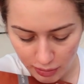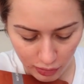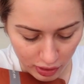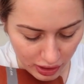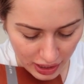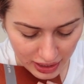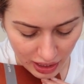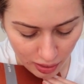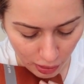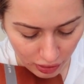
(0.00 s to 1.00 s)
I'm really
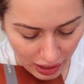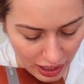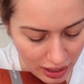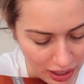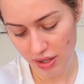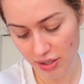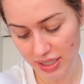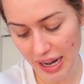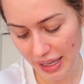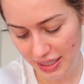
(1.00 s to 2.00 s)
excited about that.
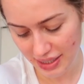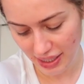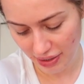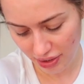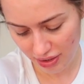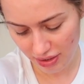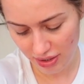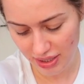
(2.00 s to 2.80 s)
They're tensile.